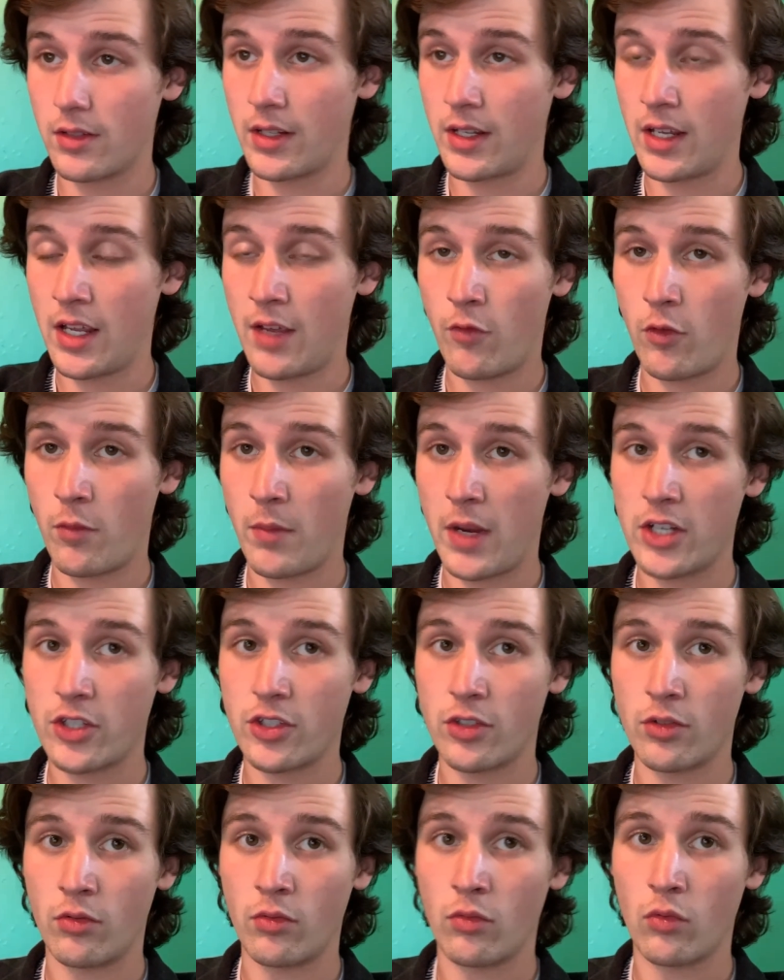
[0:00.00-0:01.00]

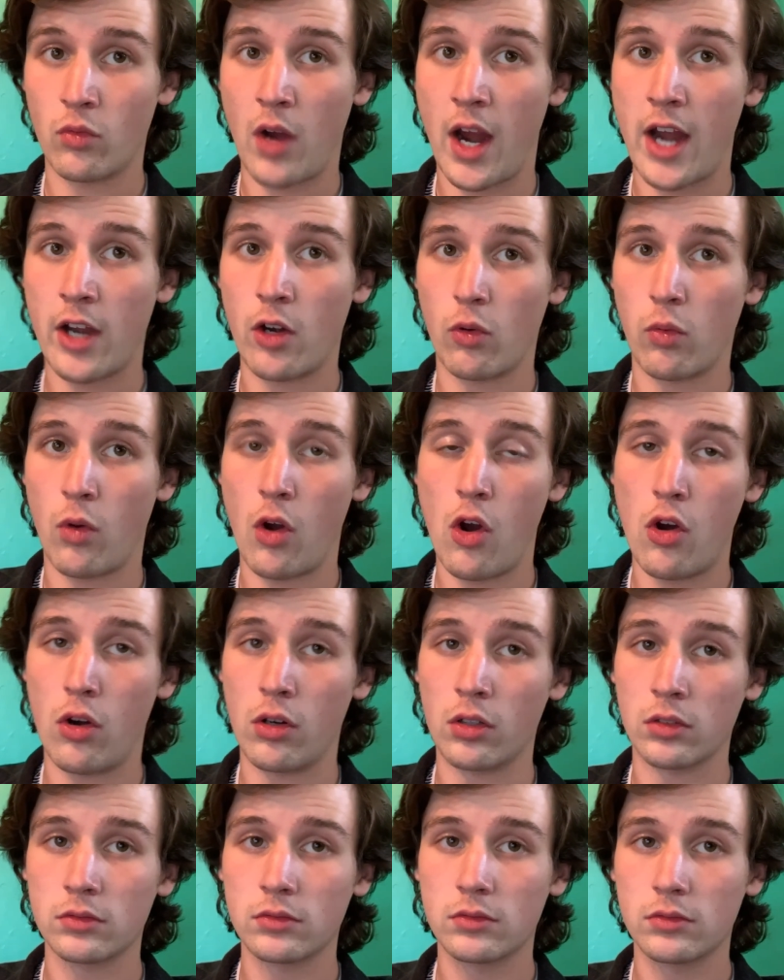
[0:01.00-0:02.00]
information right or
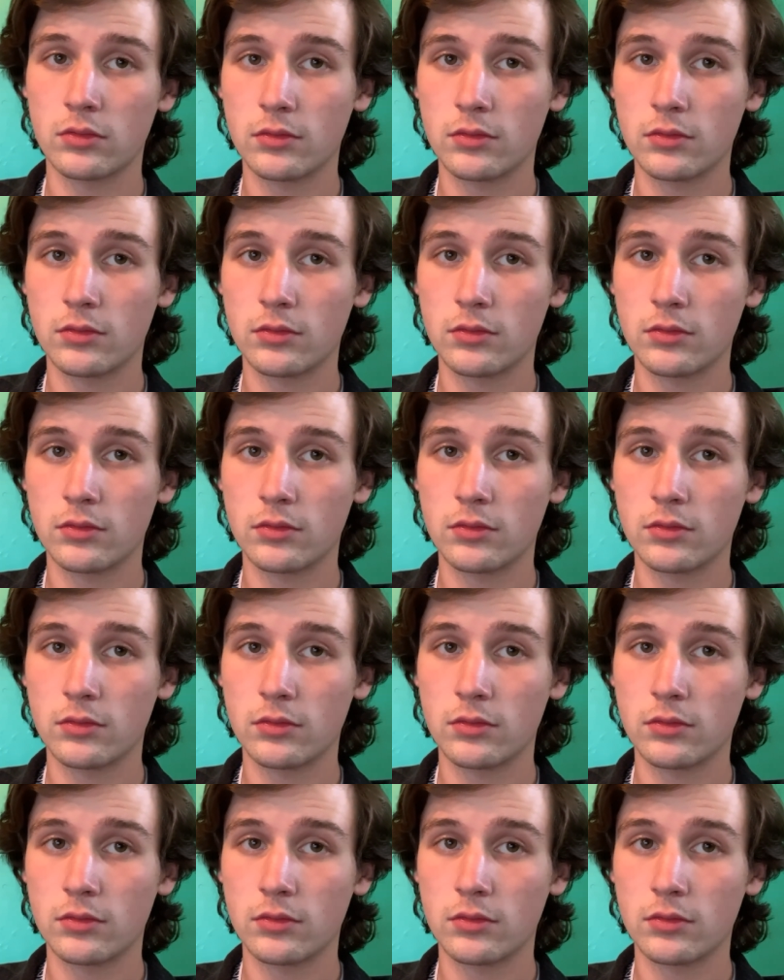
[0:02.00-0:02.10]
wrong,